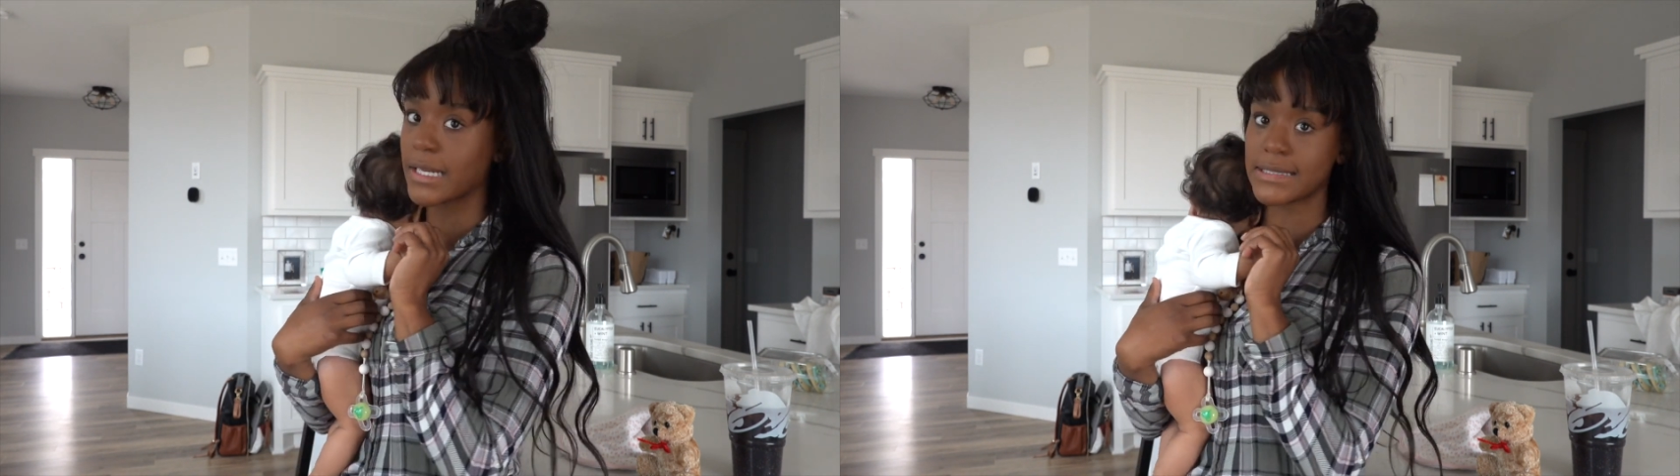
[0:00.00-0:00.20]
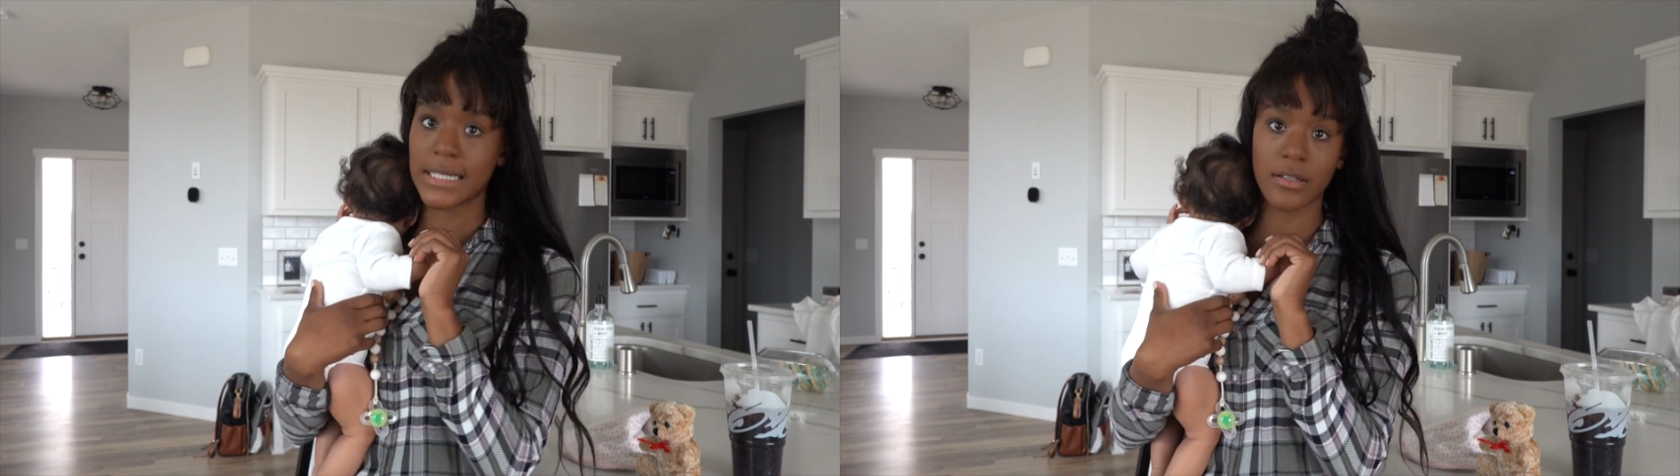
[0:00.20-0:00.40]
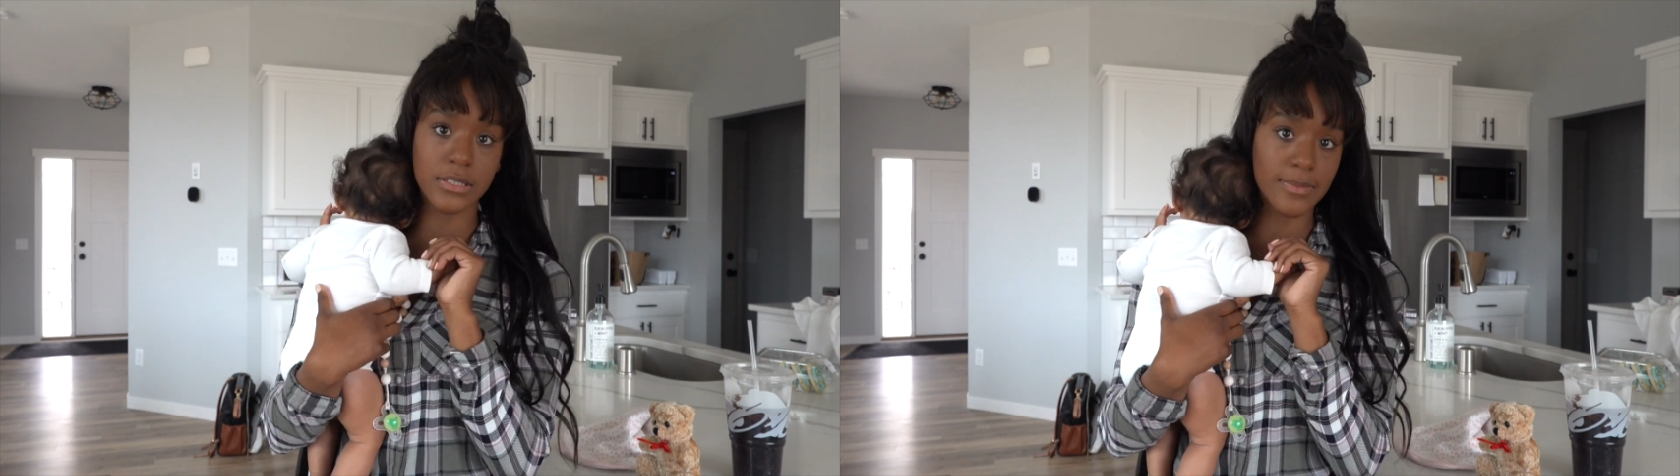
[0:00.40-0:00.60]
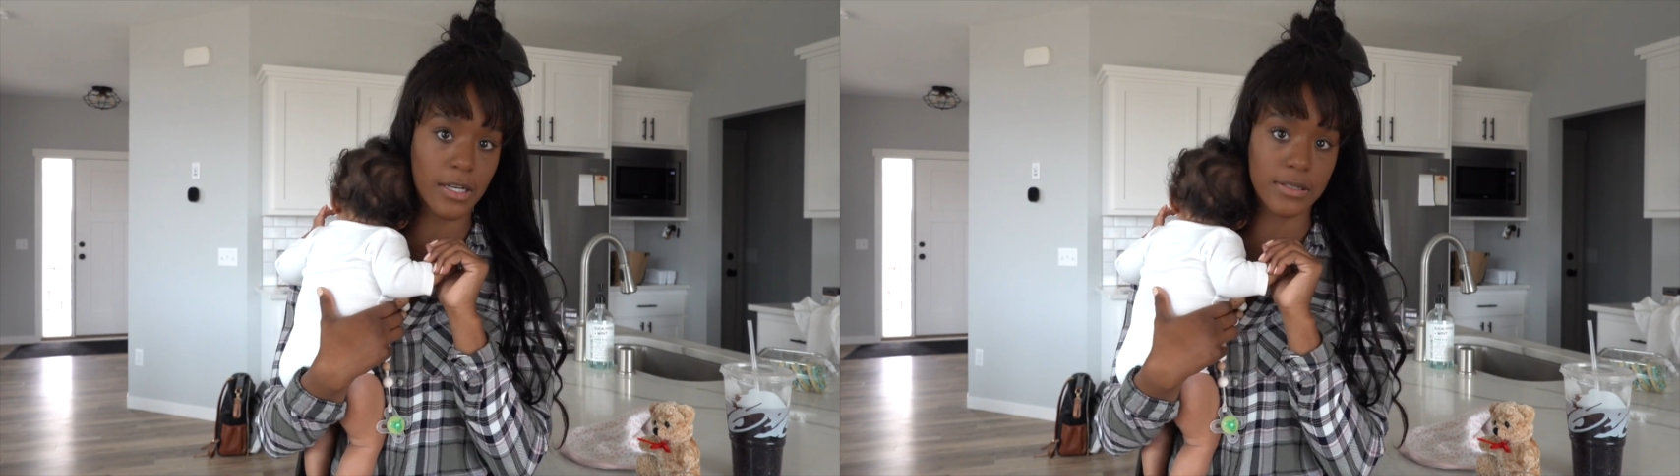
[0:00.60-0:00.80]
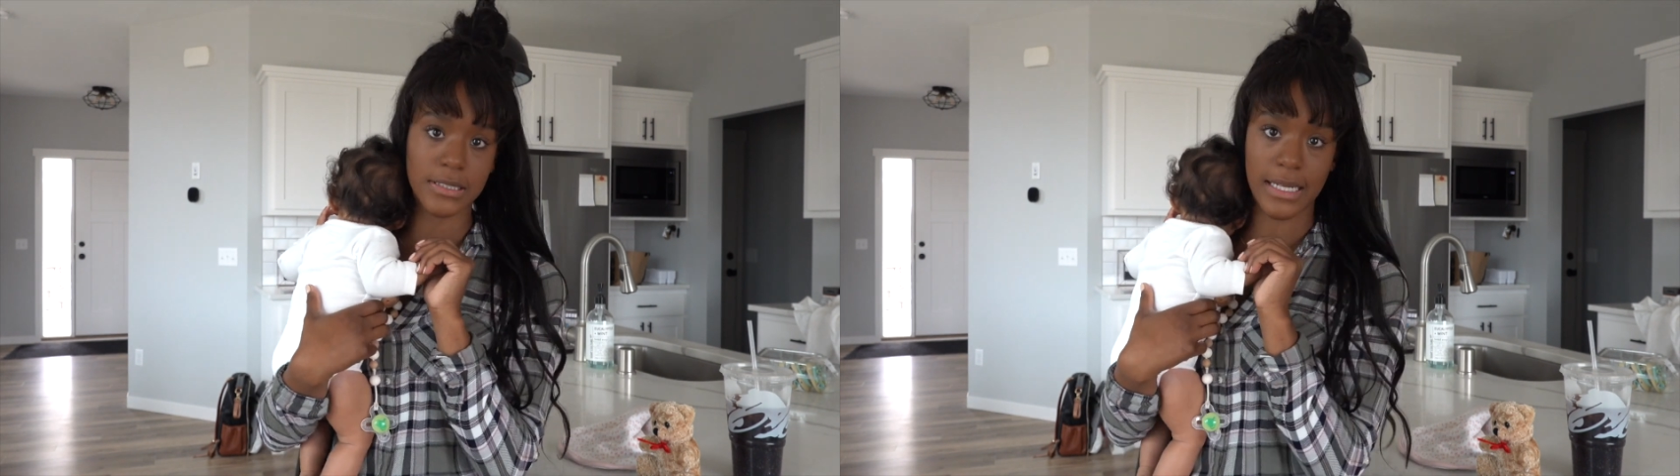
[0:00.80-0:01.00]
I set out the
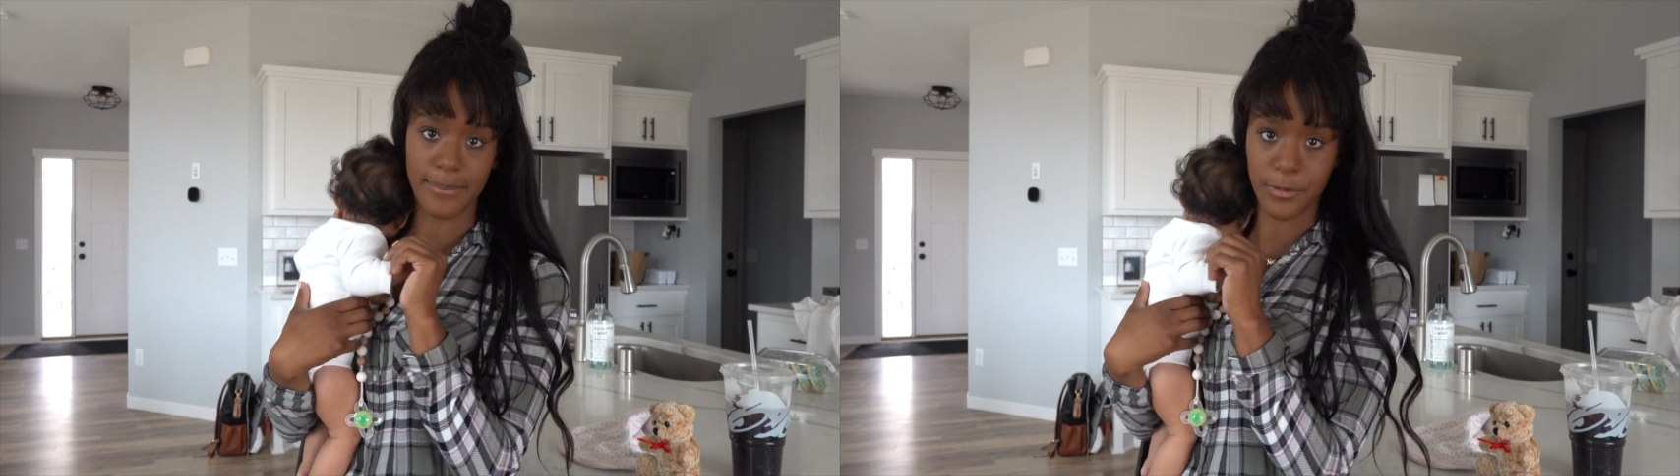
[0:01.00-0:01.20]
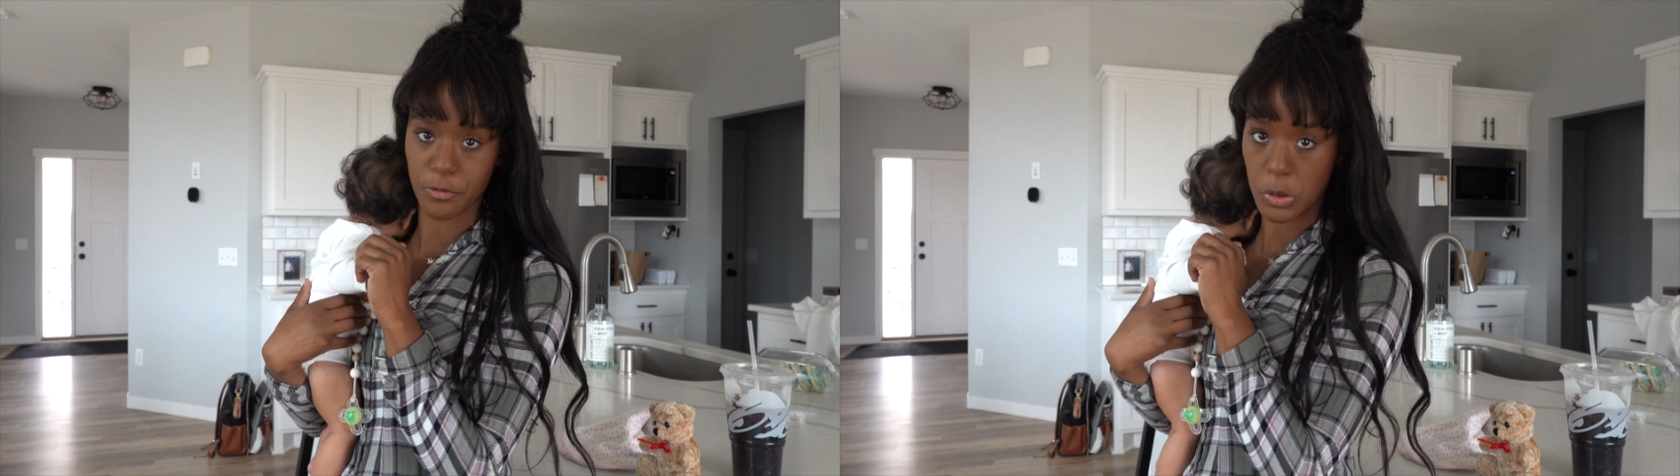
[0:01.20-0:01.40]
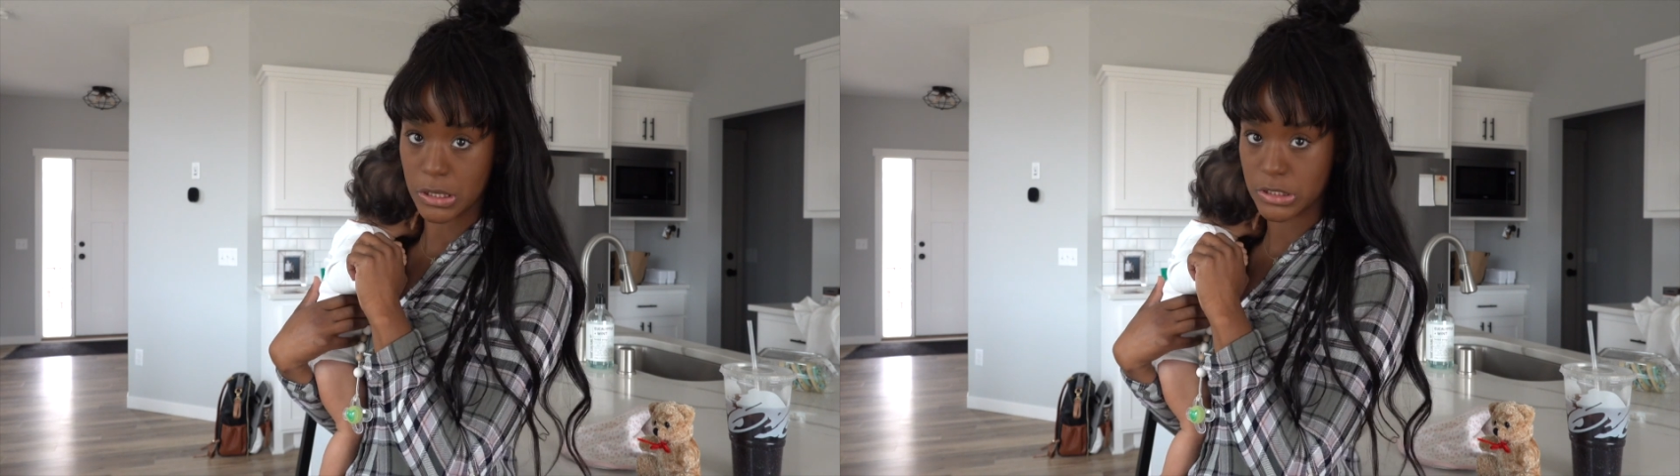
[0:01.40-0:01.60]
milk the night before,